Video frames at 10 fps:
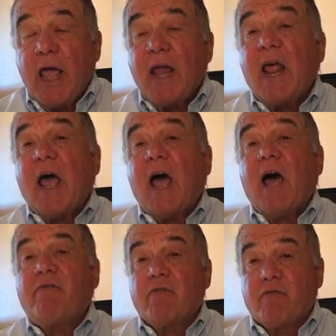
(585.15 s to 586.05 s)
and
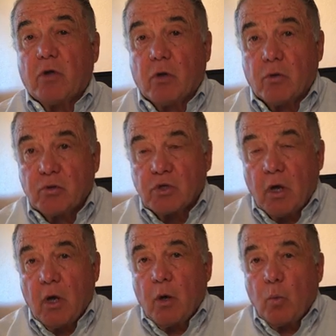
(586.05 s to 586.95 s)
half of those
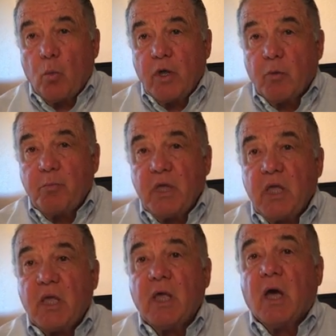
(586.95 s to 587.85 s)
will
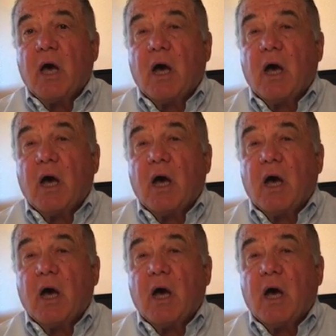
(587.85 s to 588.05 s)
be